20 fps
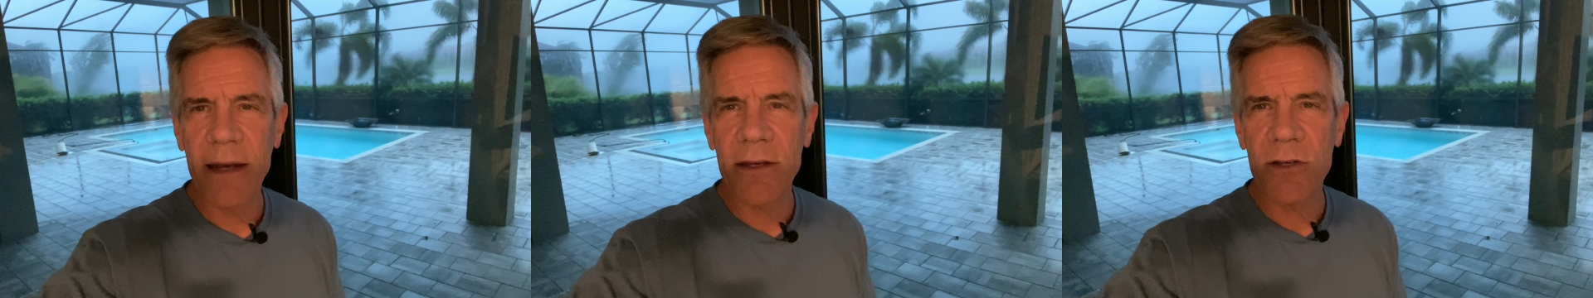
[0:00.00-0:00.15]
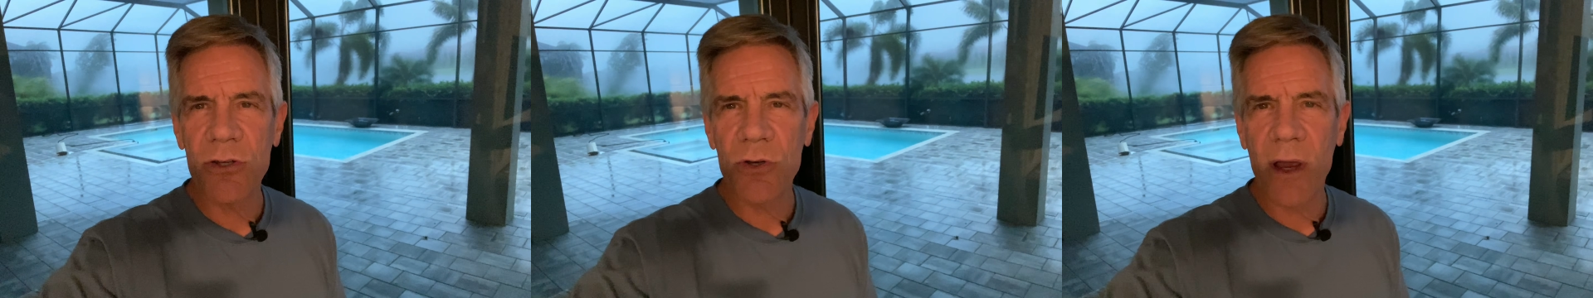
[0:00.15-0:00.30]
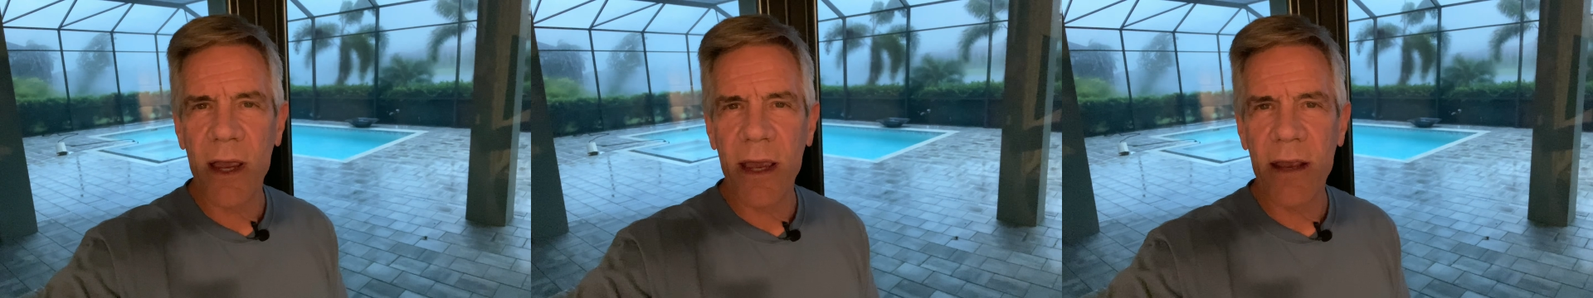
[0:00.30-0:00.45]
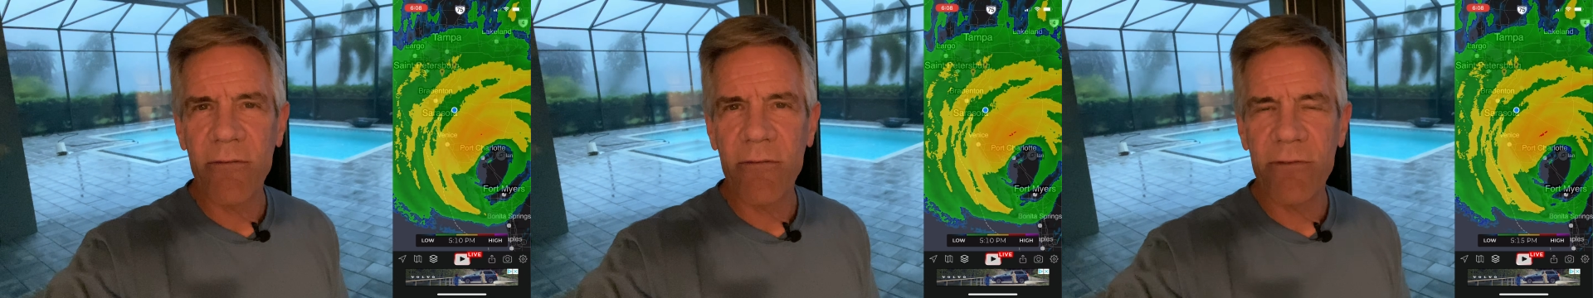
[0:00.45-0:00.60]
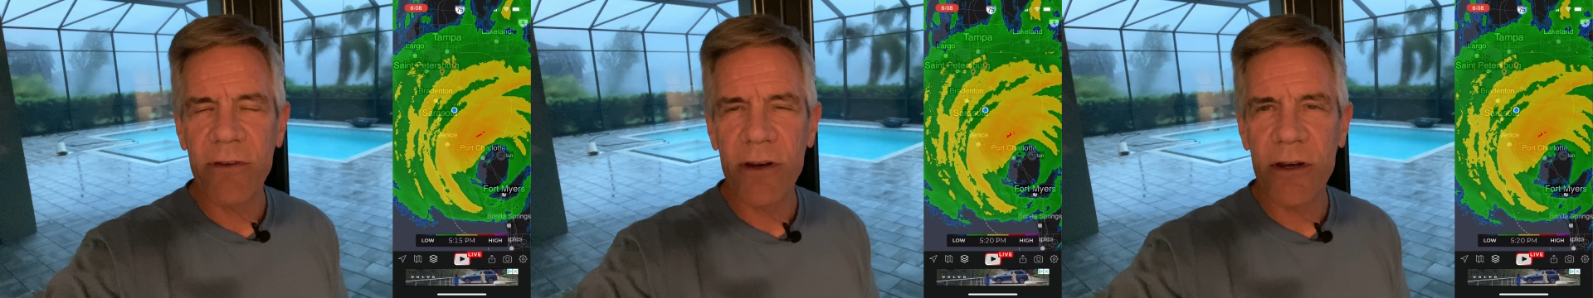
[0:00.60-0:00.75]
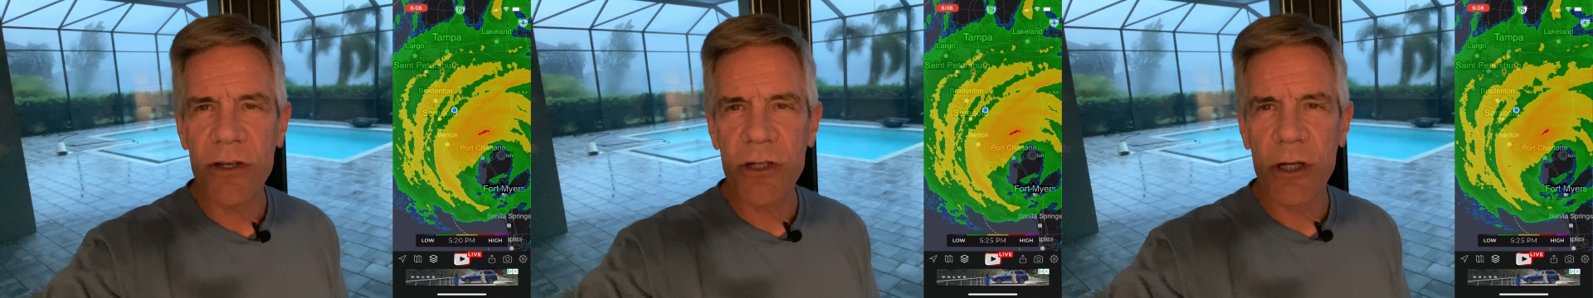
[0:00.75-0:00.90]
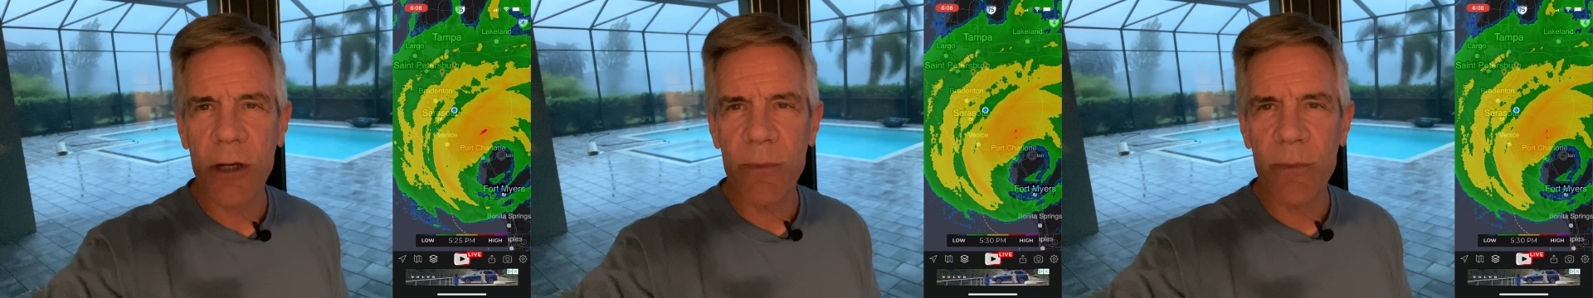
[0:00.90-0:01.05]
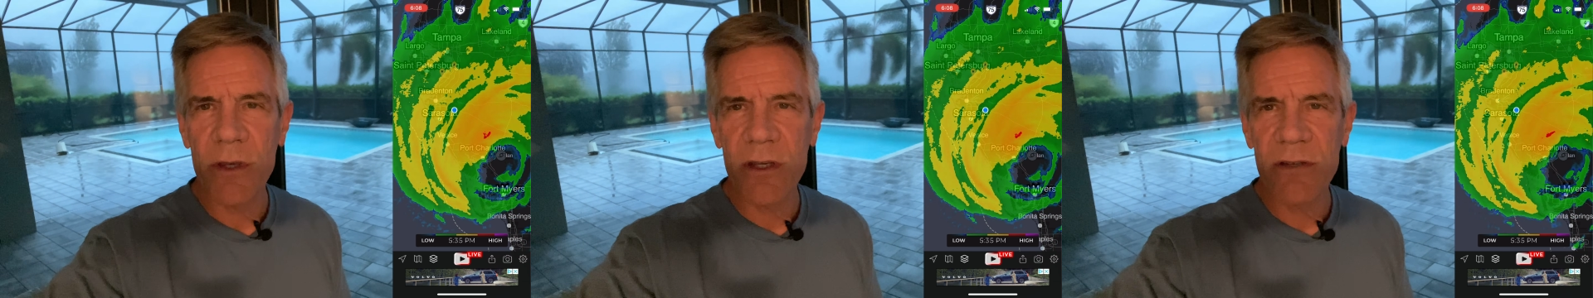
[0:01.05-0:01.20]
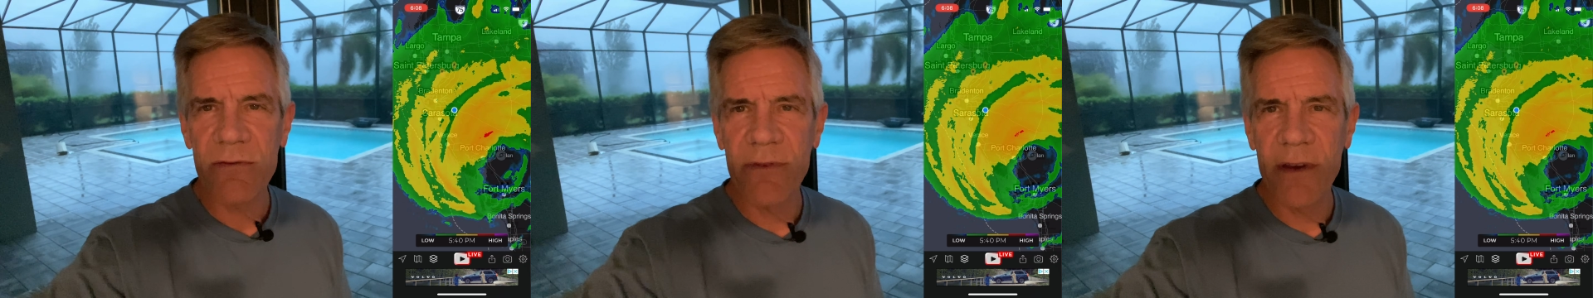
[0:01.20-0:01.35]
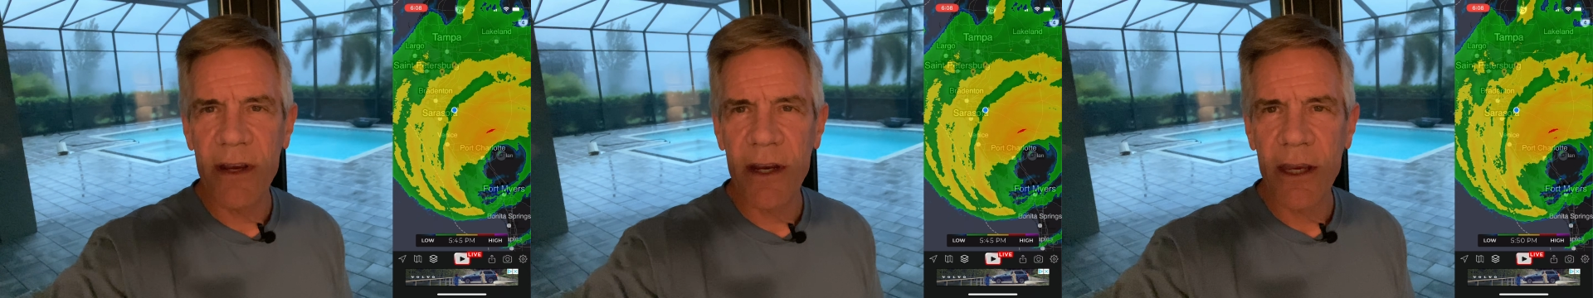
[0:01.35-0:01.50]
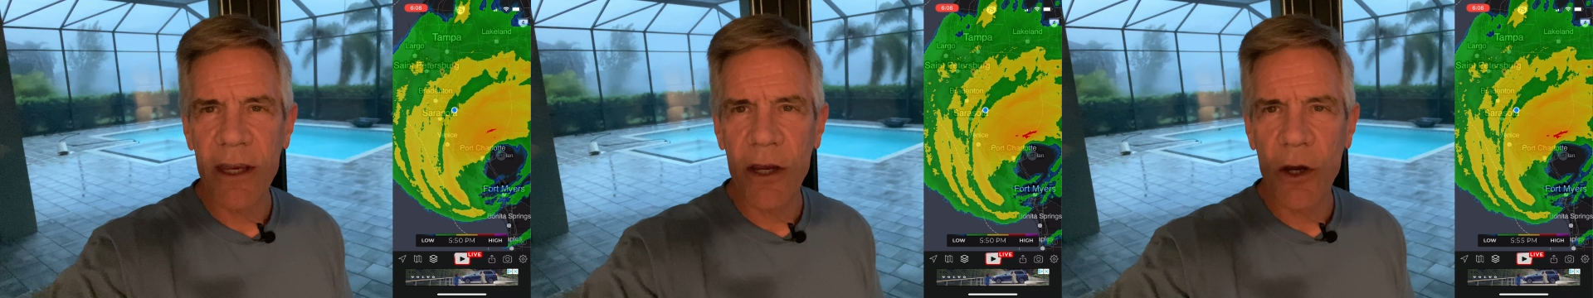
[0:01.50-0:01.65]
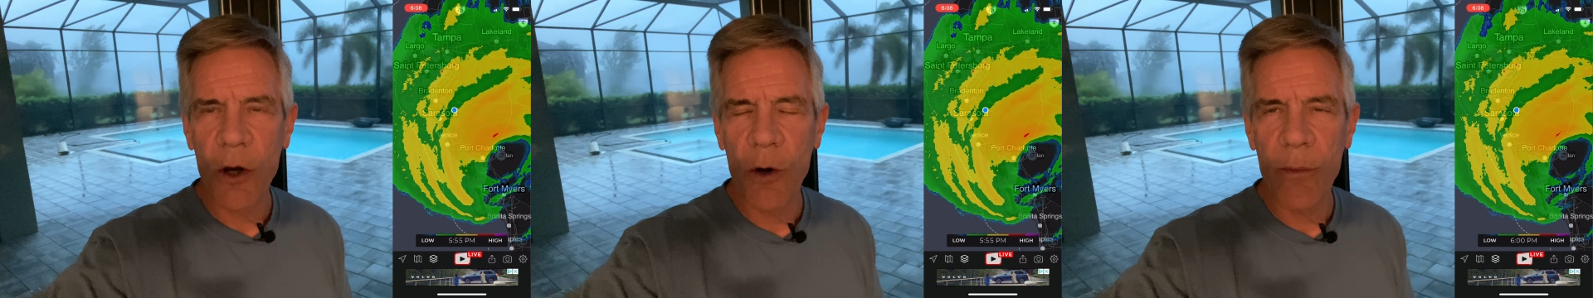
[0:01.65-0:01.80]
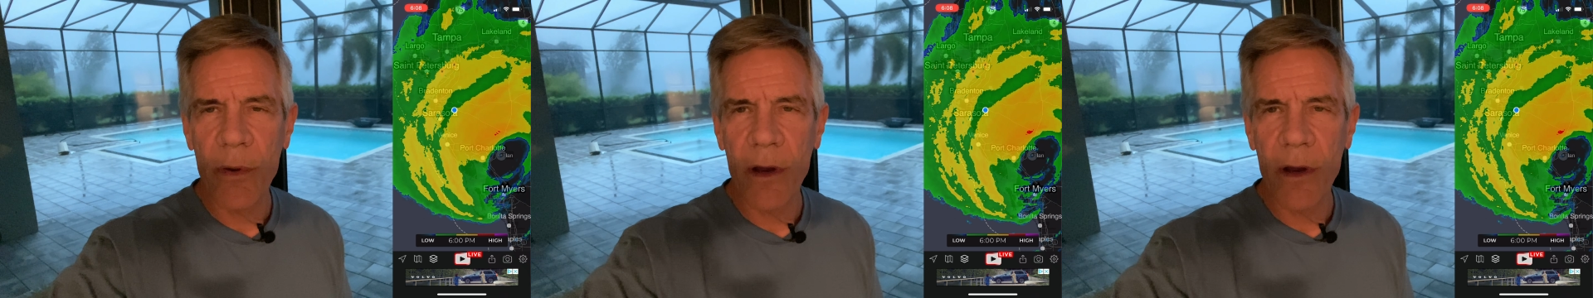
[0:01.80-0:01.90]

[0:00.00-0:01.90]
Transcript: to try and finish up this video,